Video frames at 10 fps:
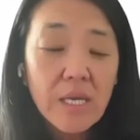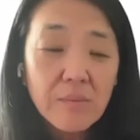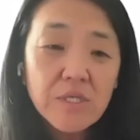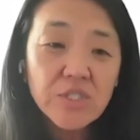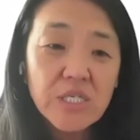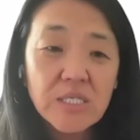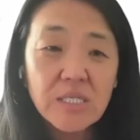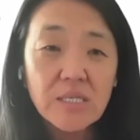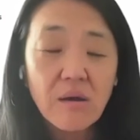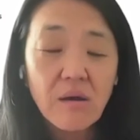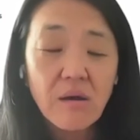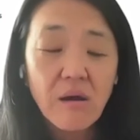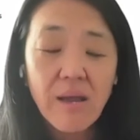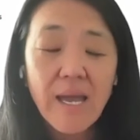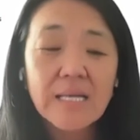Imugene
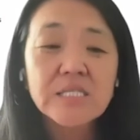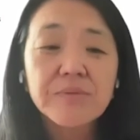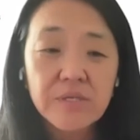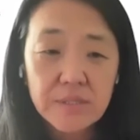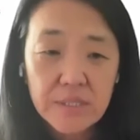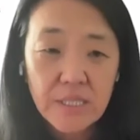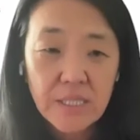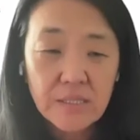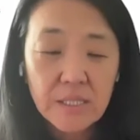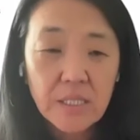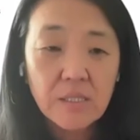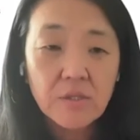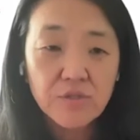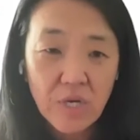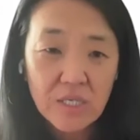are experts in
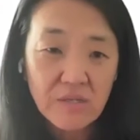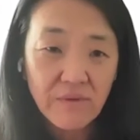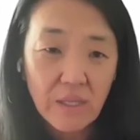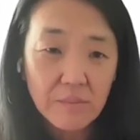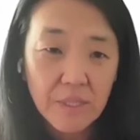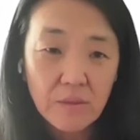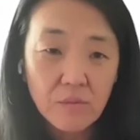clinical drug development.